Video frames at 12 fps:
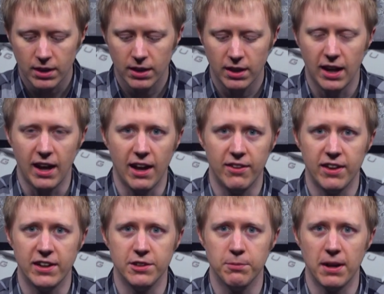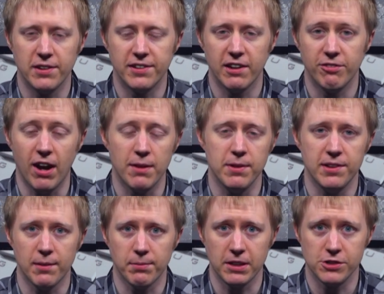And then you might say, find me
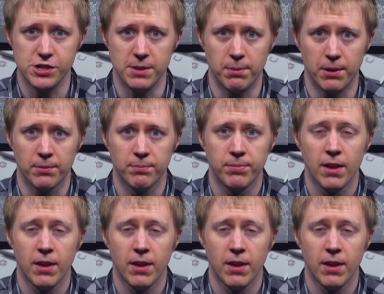something cheaper.